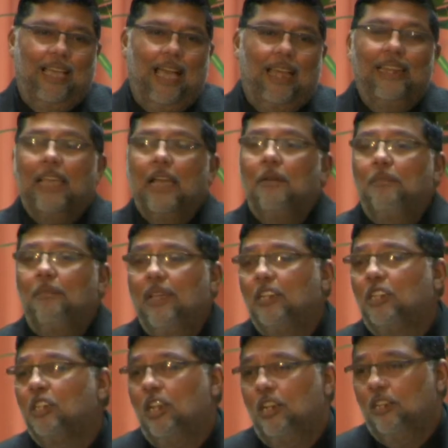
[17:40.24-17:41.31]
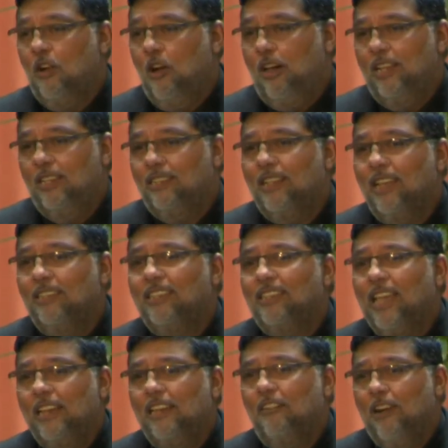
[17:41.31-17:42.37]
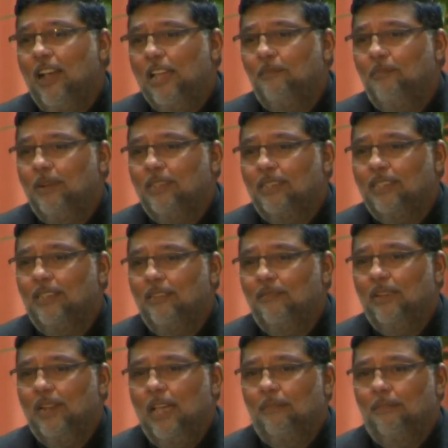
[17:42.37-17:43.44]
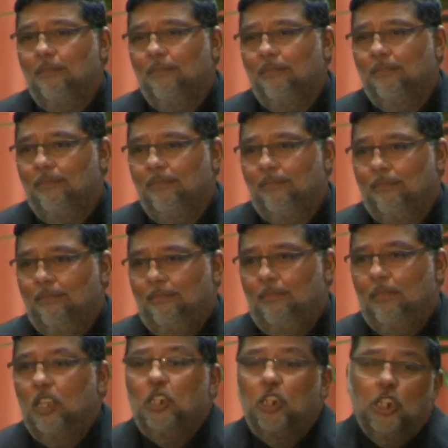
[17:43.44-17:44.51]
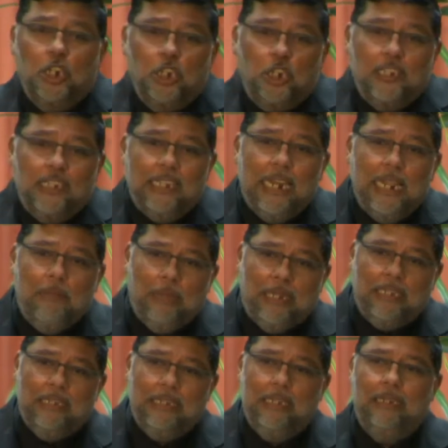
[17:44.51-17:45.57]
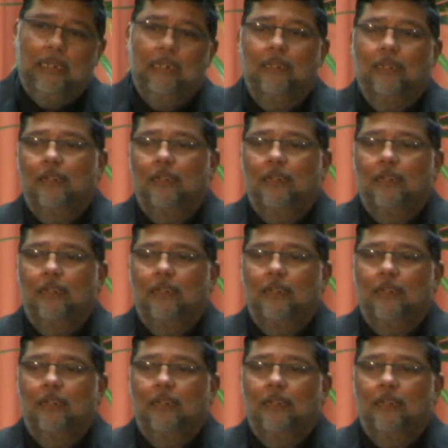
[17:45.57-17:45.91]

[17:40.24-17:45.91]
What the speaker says: and they are impatient. God has not sent the right person for them. The church is limited.